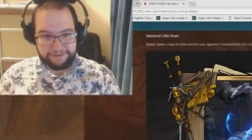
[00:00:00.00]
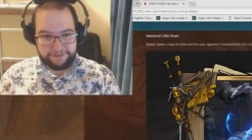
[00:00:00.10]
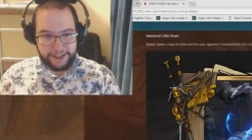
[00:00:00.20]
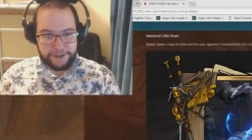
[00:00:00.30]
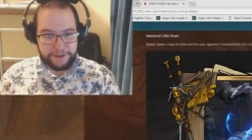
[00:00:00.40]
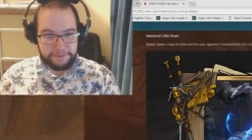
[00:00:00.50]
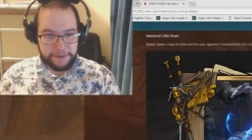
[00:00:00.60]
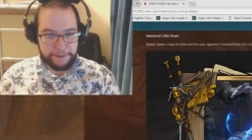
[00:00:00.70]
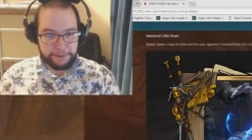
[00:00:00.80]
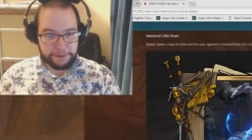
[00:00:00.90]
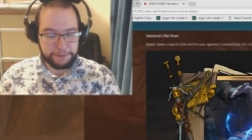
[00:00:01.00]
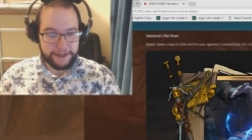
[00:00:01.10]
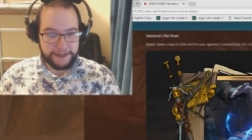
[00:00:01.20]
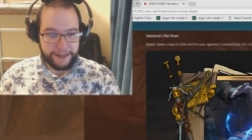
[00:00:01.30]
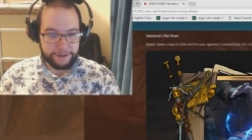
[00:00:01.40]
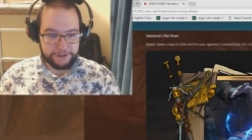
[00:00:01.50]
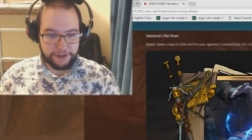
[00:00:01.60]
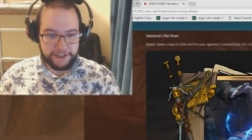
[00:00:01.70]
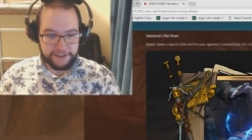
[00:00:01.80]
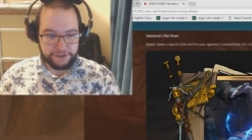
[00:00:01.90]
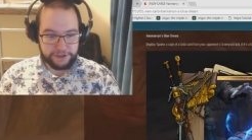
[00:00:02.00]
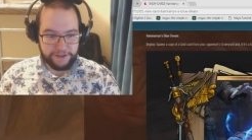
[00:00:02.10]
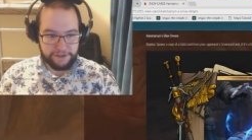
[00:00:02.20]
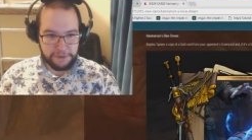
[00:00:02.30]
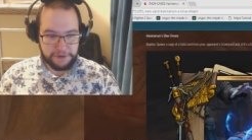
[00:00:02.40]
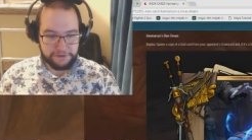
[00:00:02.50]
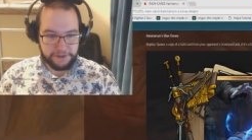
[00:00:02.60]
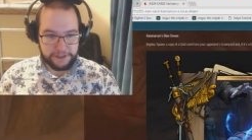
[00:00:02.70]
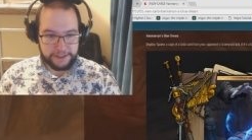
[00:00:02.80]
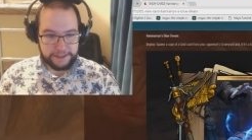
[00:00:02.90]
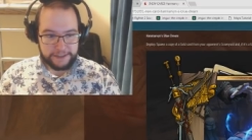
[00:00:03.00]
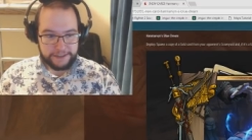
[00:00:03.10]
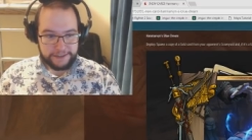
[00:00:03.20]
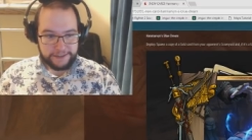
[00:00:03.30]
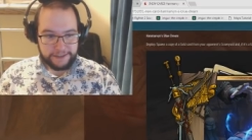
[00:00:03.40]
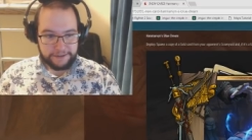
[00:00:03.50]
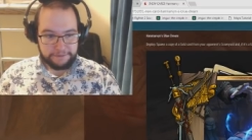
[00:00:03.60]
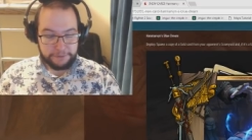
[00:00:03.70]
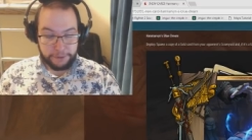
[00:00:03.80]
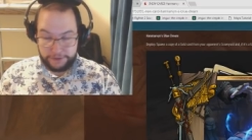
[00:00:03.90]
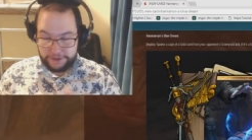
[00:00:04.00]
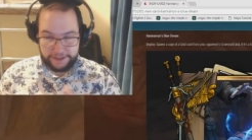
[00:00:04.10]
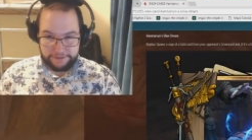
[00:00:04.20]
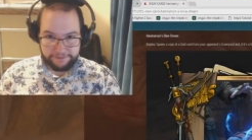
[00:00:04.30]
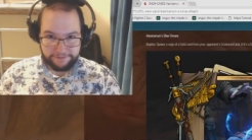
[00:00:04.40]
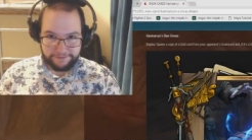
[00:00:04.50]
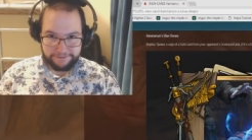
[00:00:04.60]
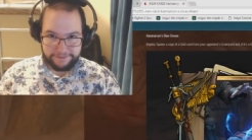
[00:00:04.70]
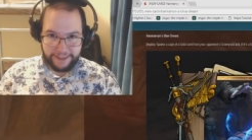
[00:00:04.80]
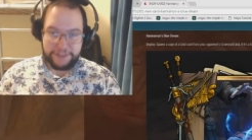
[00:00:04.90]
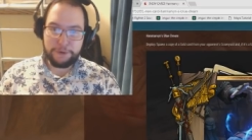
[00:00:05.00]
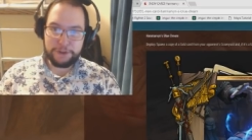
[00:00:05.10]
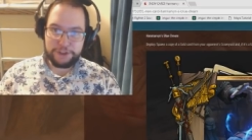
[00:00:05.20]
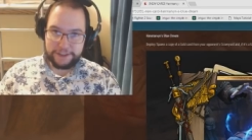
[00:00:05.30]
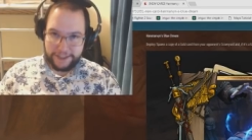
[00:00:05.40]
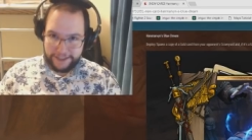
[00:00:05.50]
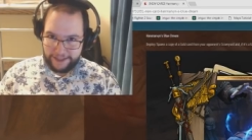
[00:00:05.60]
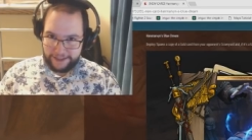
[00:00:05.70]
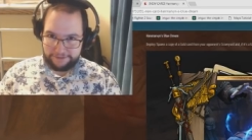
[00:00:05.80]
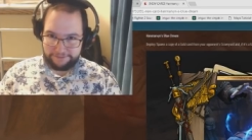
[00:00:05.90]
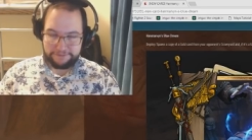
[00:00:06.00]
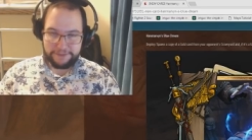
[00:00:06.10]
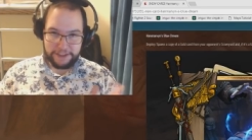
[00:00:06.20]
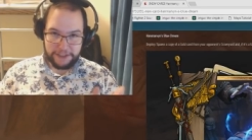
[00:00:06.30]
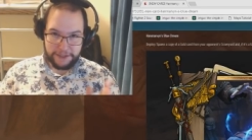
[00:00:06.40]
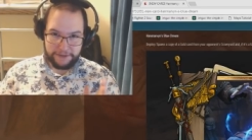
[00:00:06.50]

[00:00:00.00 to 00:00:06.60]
don't think many people will play it outside of just having a bit of fun. Um, but we'll see. Thank you for watching. Take care. See you again very